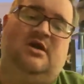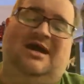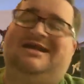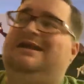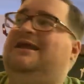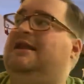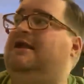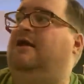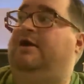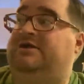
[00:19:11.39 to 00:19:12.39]
I need to get
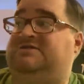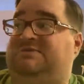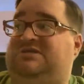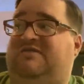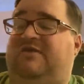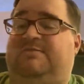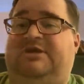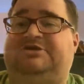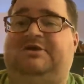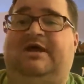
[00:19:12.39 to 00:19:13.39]
it on a specific
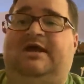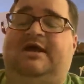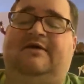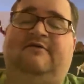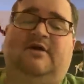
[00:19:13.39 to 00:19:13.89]
picture that I have.